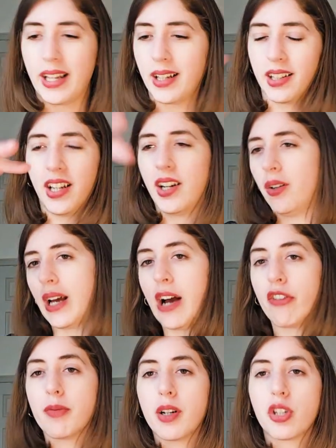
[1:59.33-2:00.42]
like, you know,
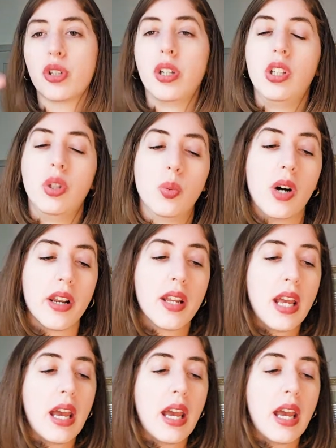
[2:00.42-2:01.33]
however much soil you want.